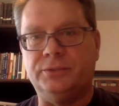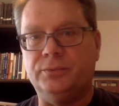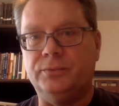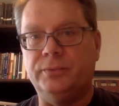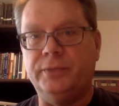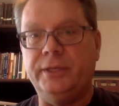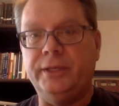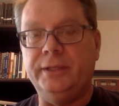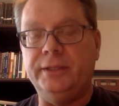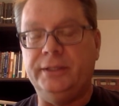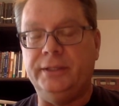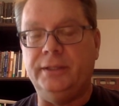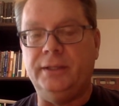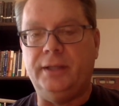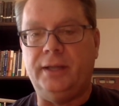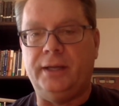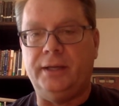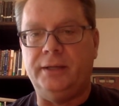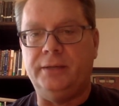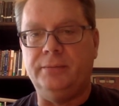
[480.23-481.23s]
really
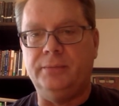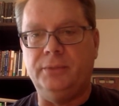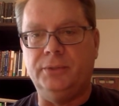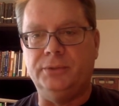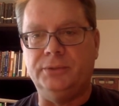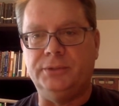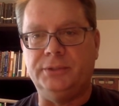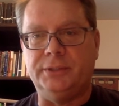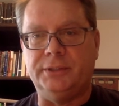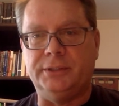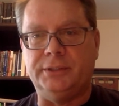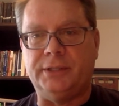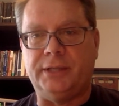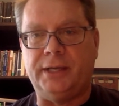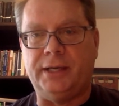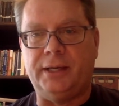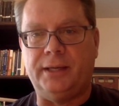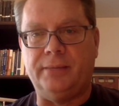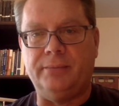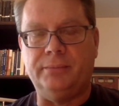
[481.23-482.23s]
like most of the
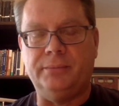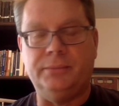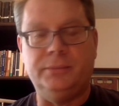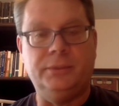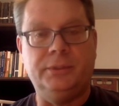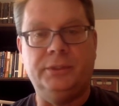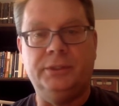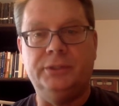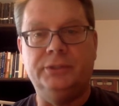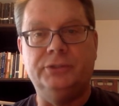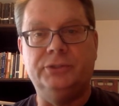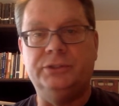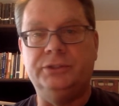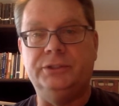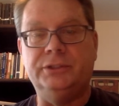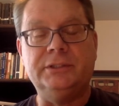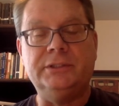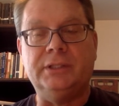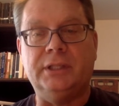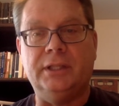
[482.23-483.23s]
time. She
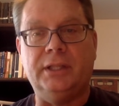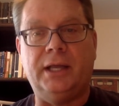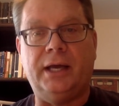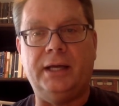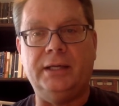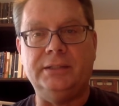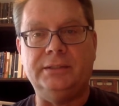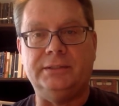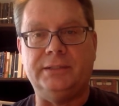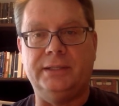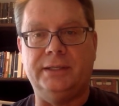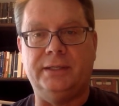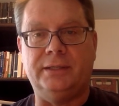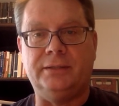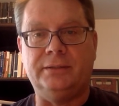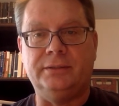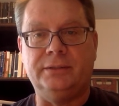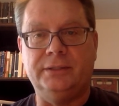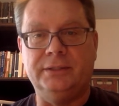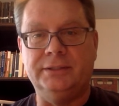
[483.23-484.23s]
just lies there
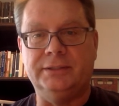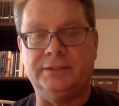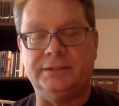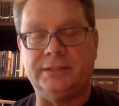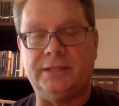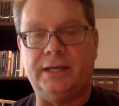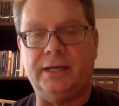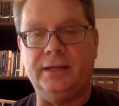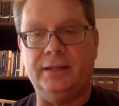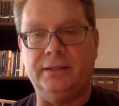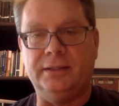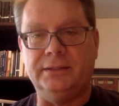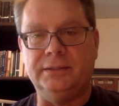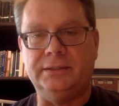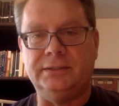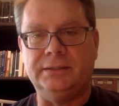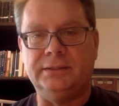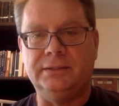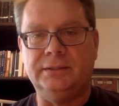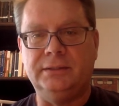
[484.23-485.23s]
in
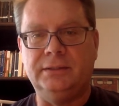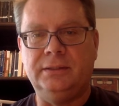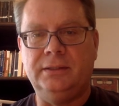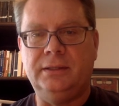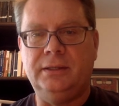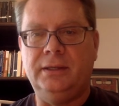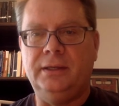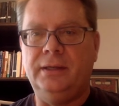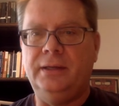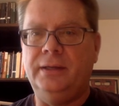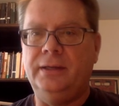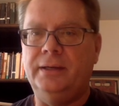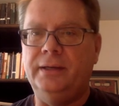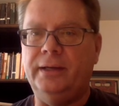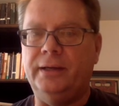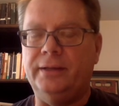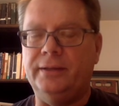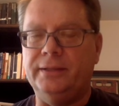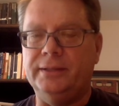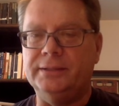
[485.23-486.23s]
silence.
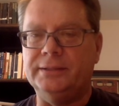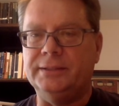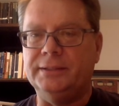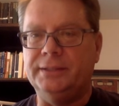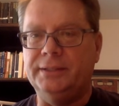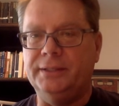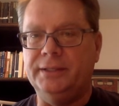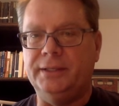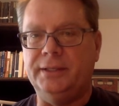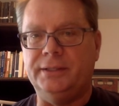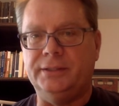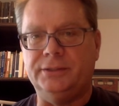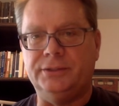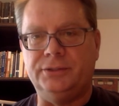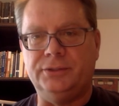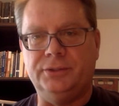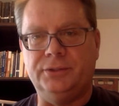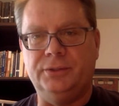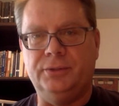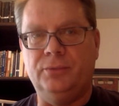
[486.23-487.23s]
Now, this again
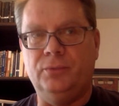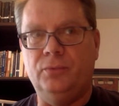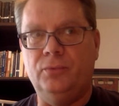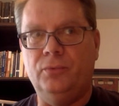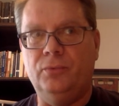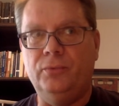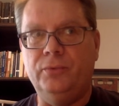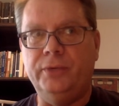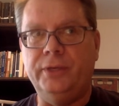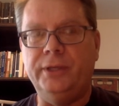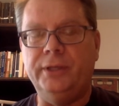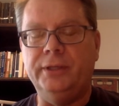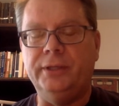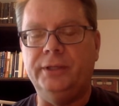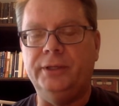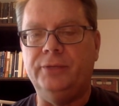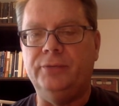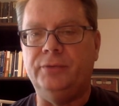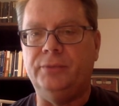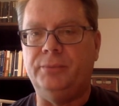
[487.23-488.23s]
should
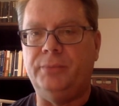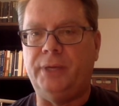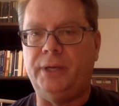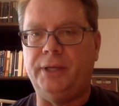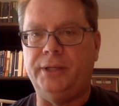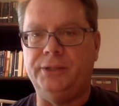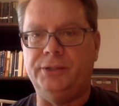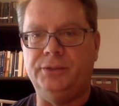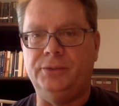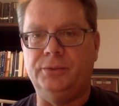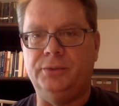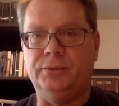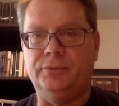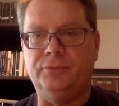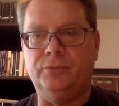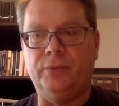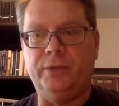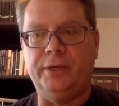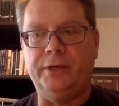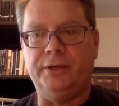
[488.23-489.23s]
really remind you of
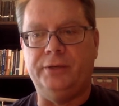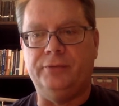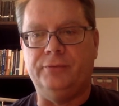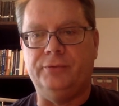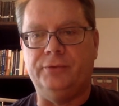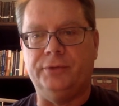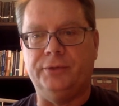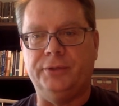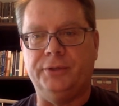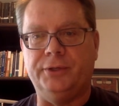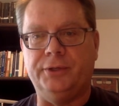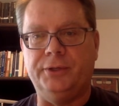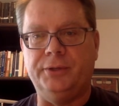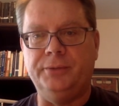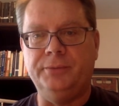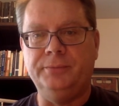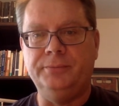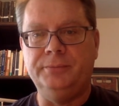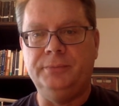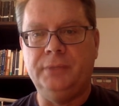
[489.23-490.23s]
Waiting for
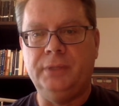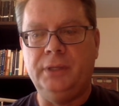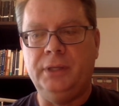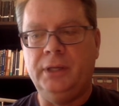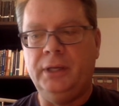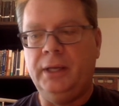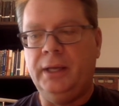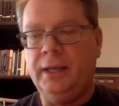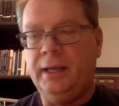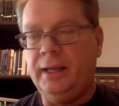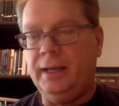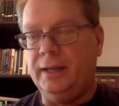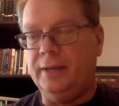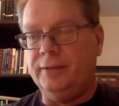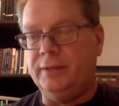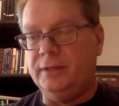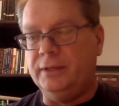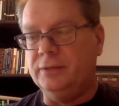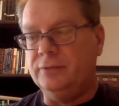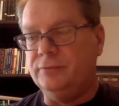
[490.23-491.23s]
Godot and
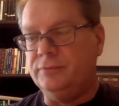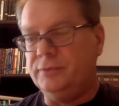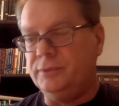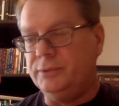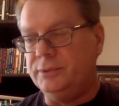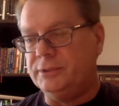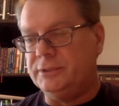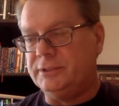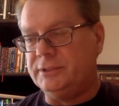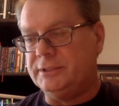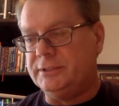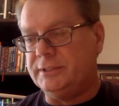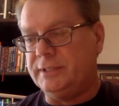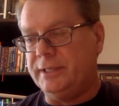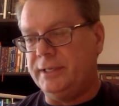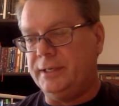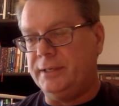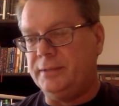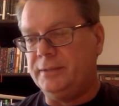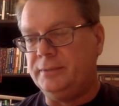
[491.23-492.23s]
the influences
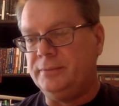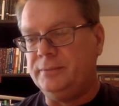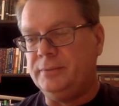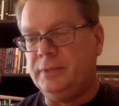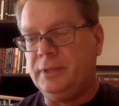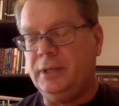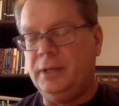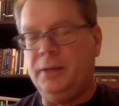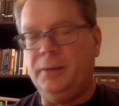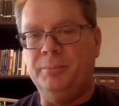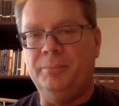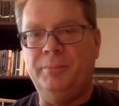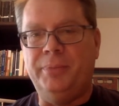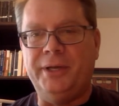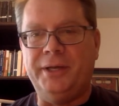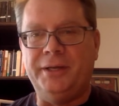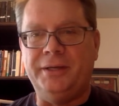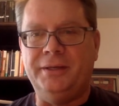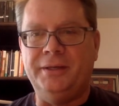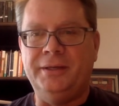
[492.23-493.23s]
there,
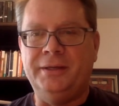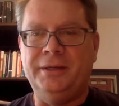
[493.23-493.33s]
but